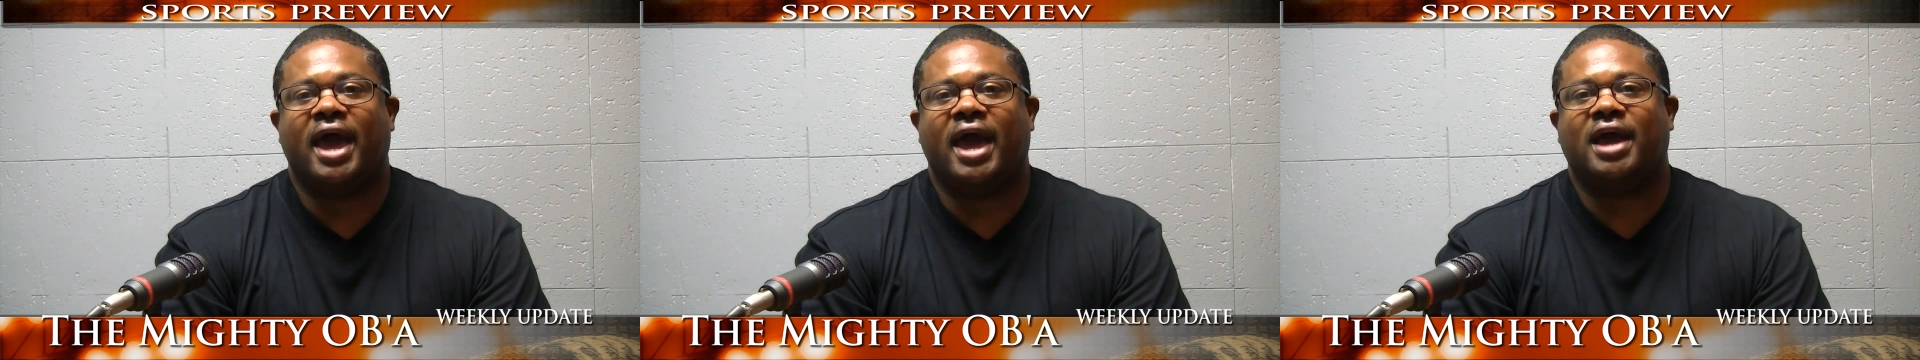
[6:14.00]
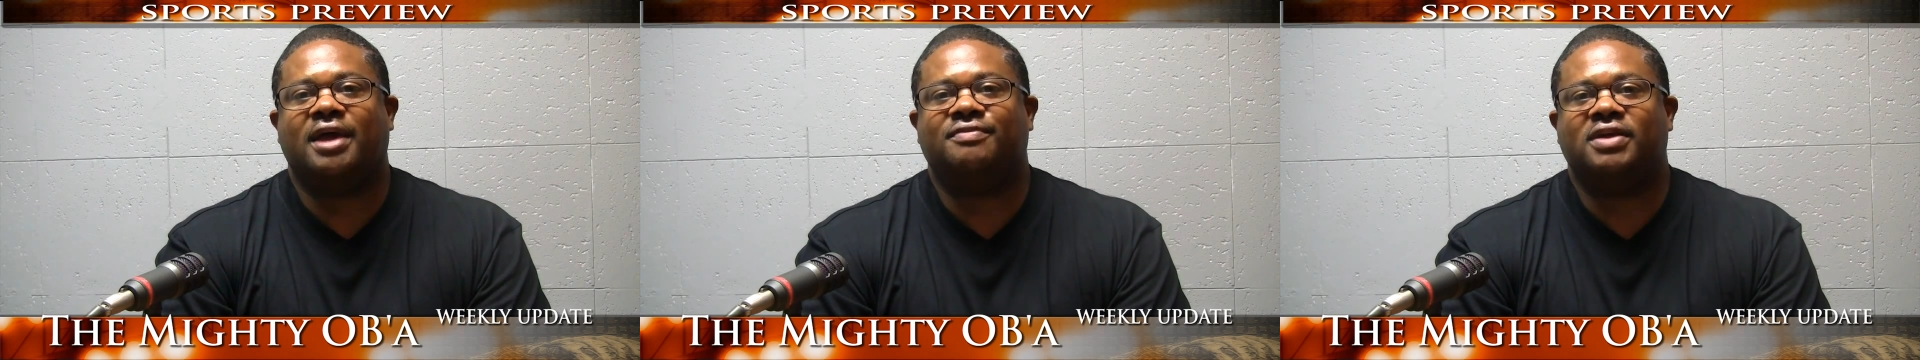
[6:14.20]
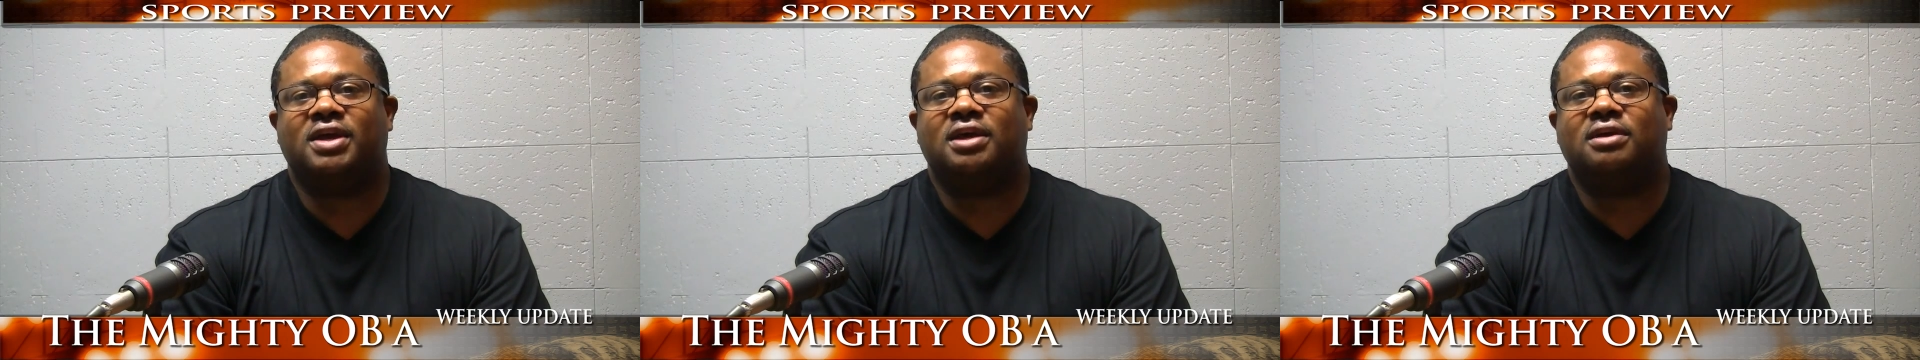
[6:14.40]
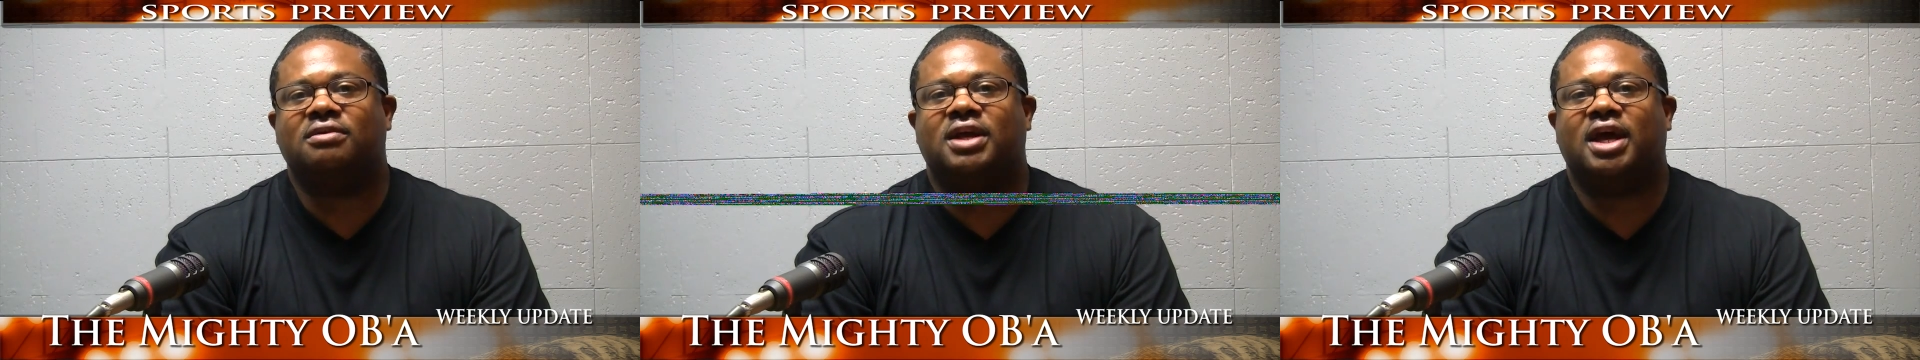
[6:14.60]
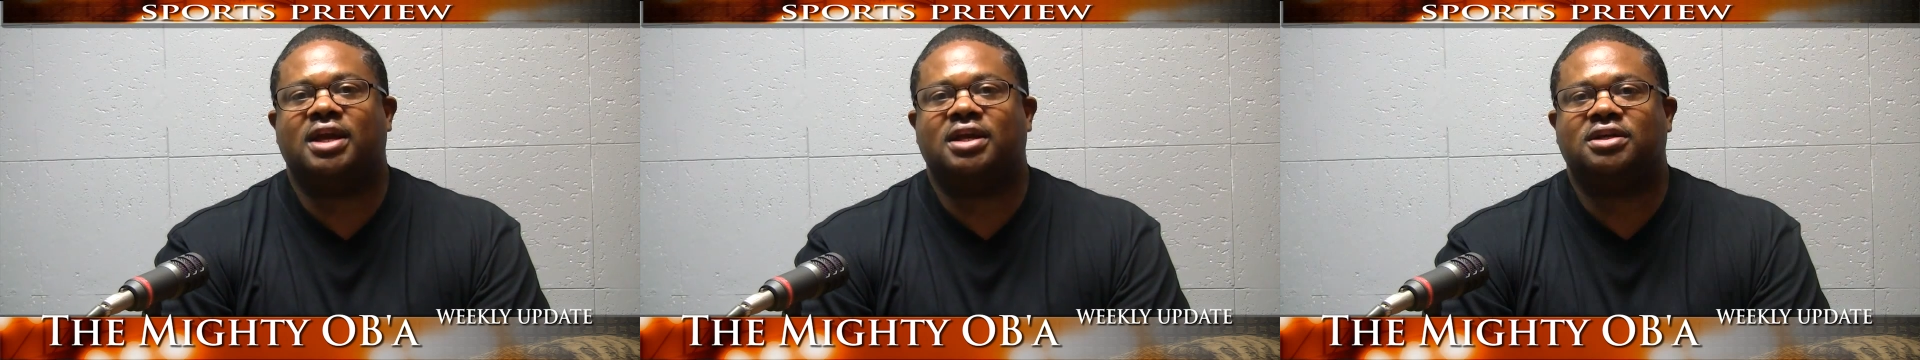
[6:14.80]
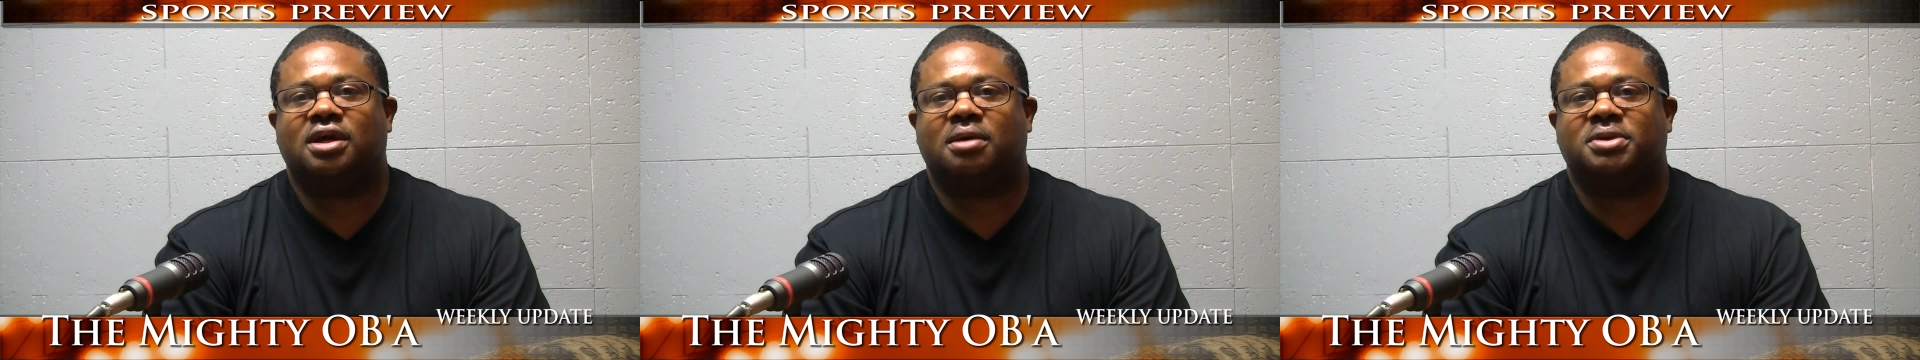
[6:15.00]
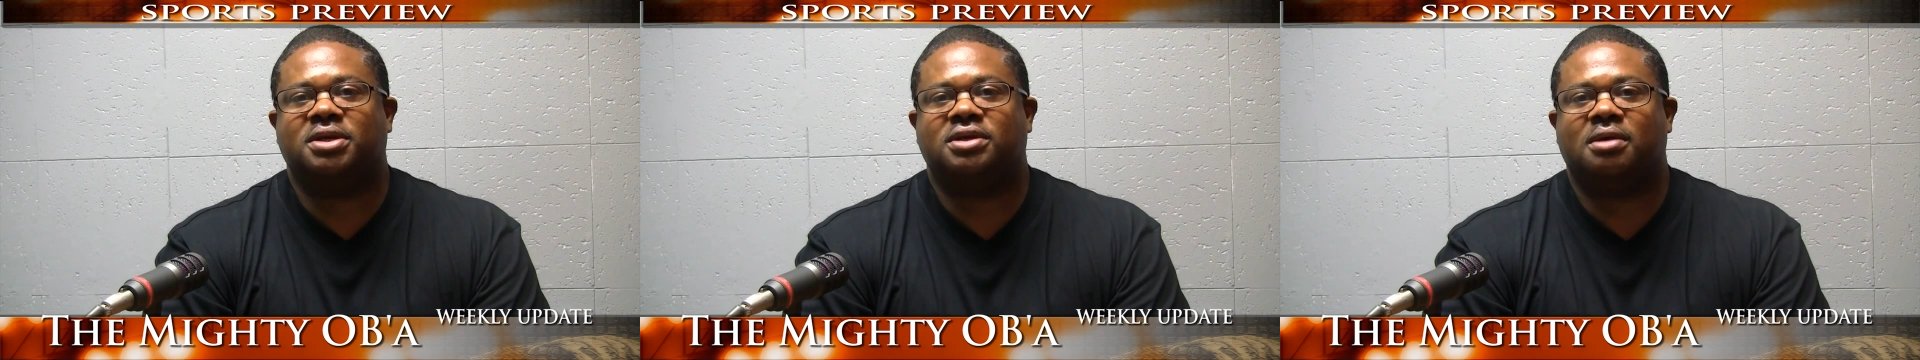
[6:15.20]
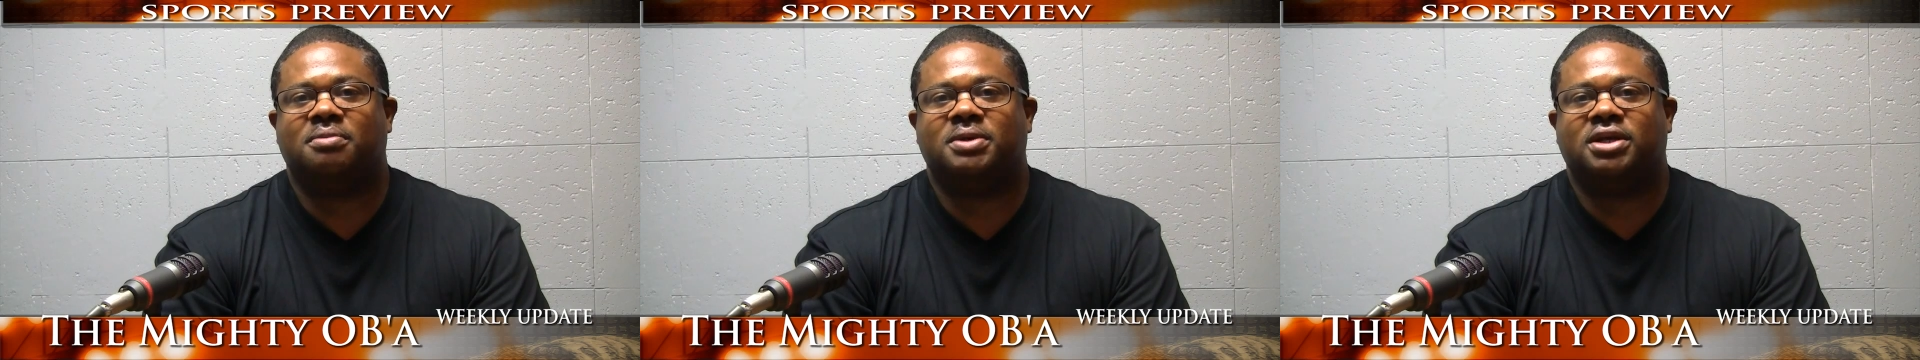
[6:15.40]
and the internet at
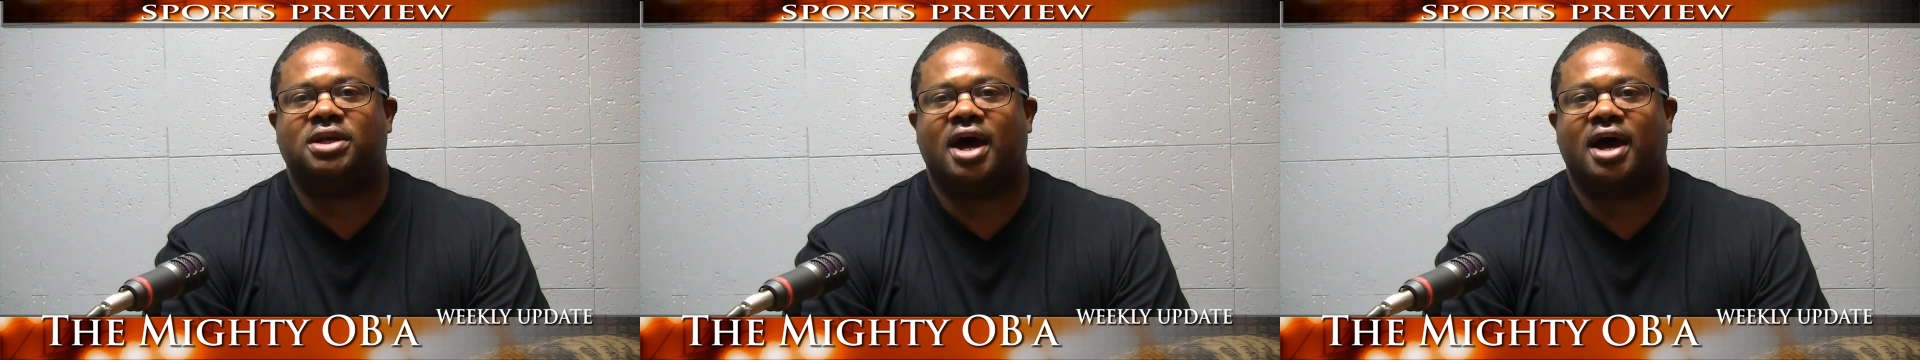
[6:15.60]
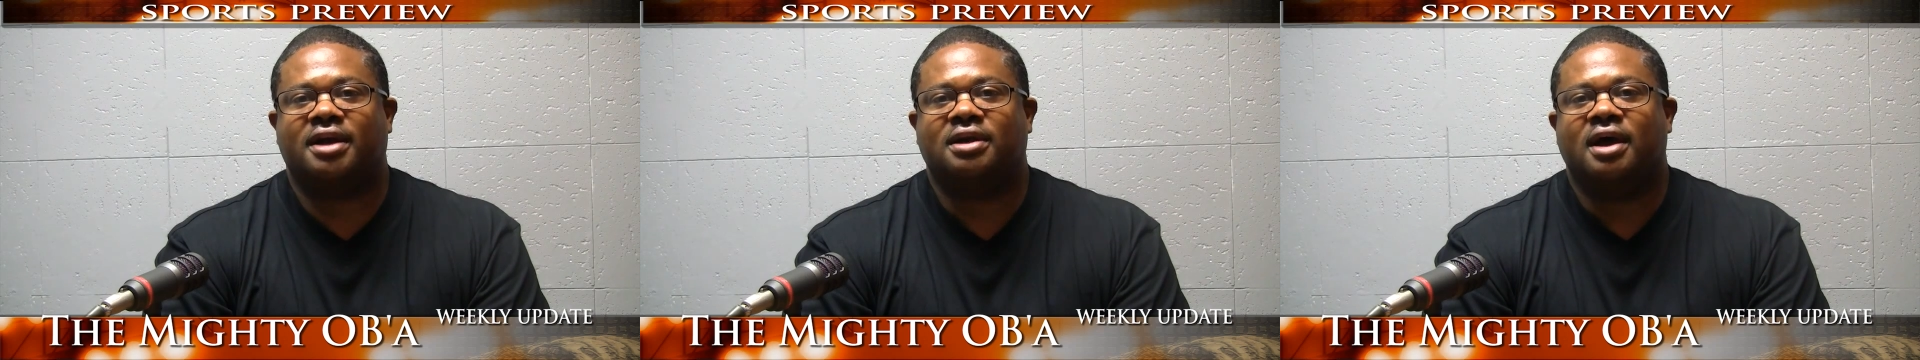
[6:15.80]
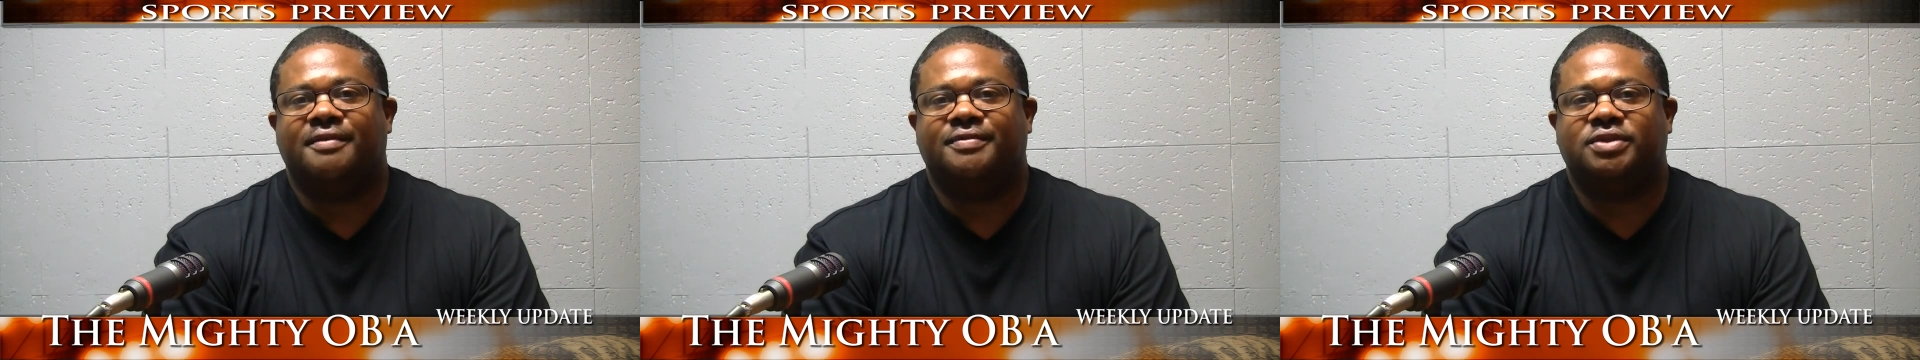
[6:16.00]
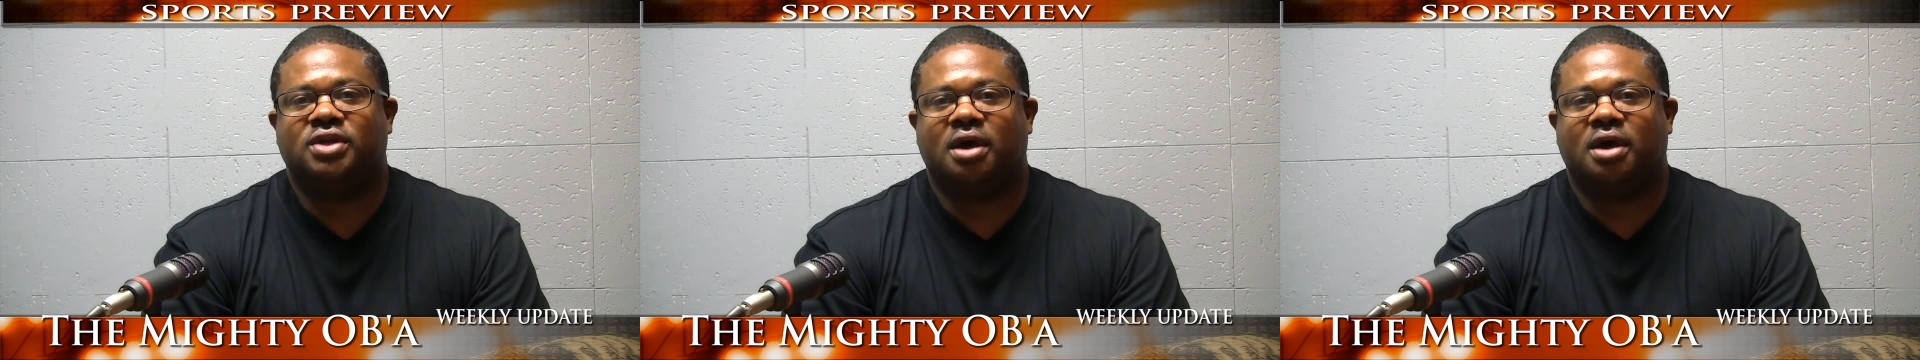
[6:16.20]
www.wfoam.com.